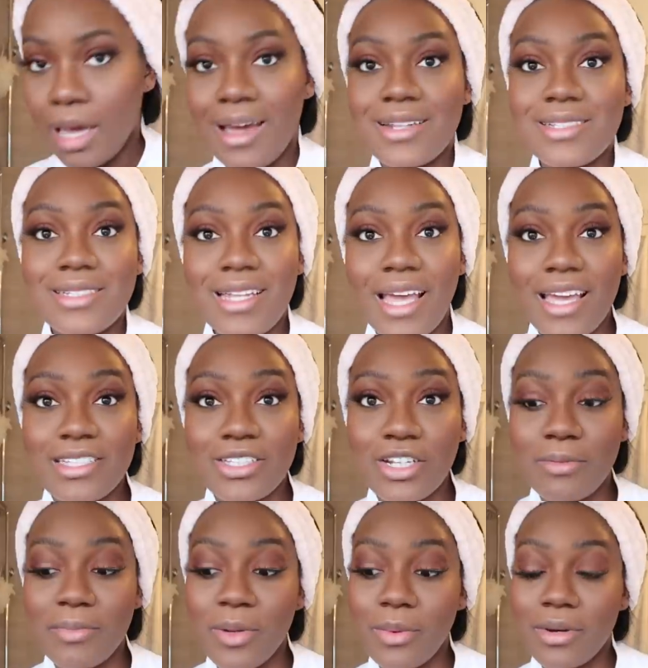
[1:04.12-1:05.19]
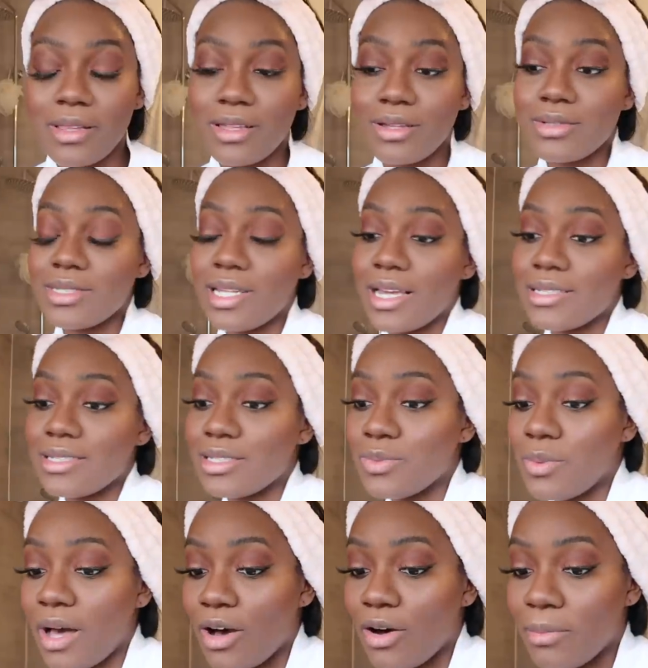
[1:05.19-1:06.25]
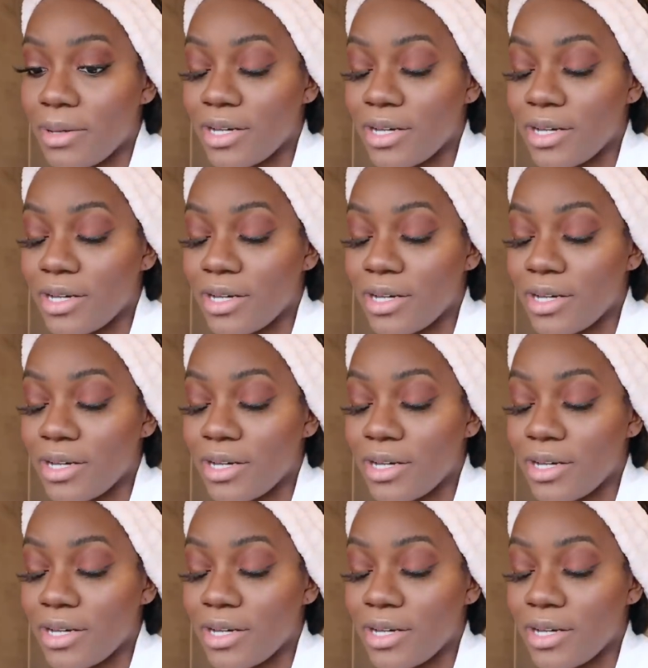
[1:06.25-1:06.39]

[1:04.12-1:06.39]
And today is gonna be one of those days as well,